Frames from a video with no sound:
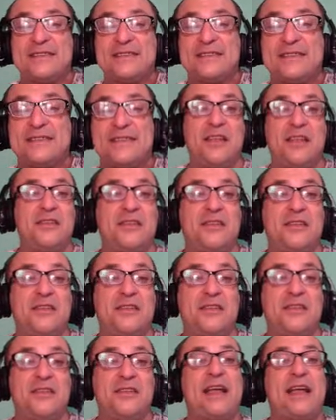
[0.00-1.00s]
In
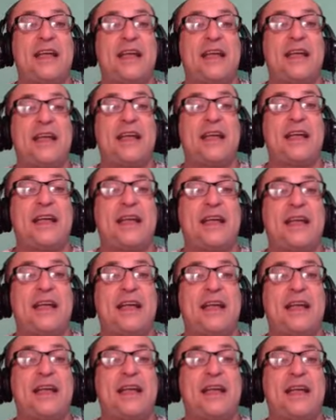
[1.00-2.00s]
fact, I disagree
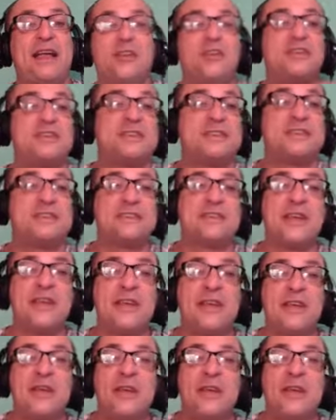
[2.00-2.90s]
with this. This is.